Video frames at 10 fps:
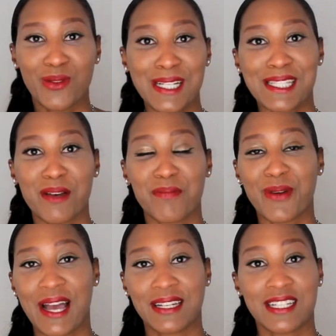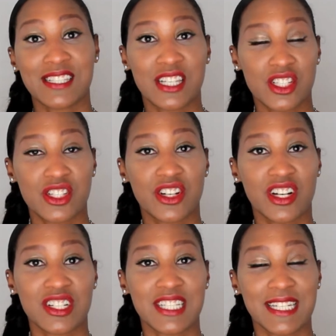What's up brownies? It's your
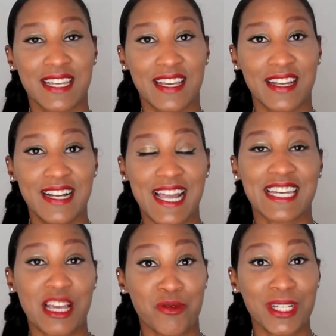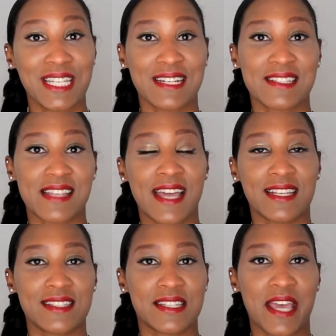girl Shanique and I'm really
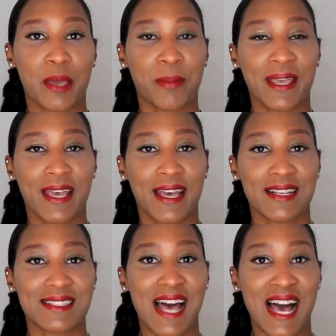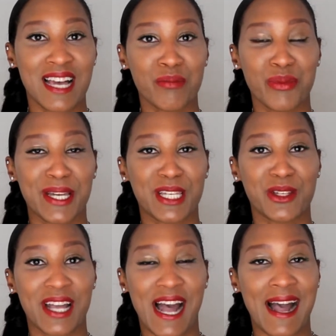excited today because I'm bringing
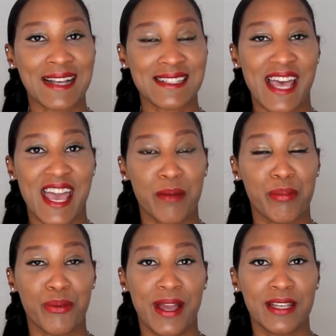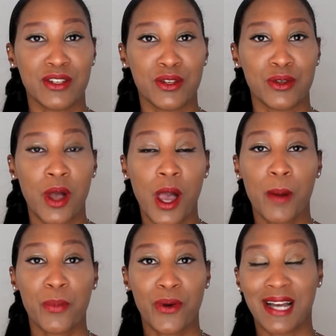you guys a brand new
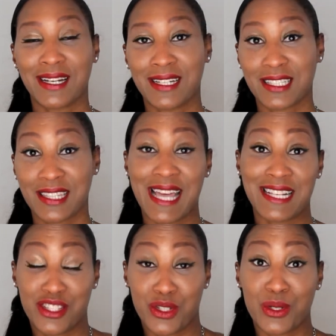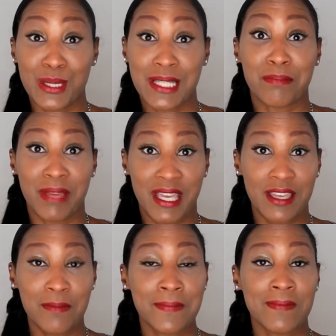product that's new to
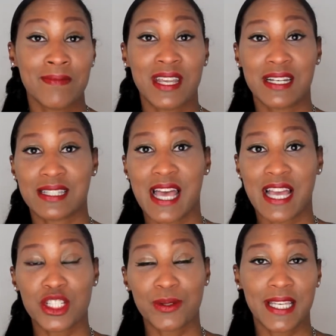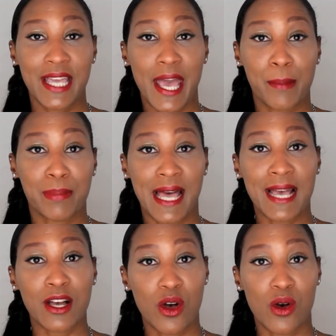me. It's actually a
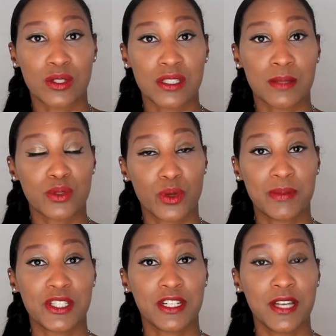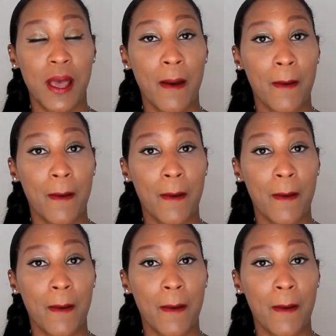black owned subscription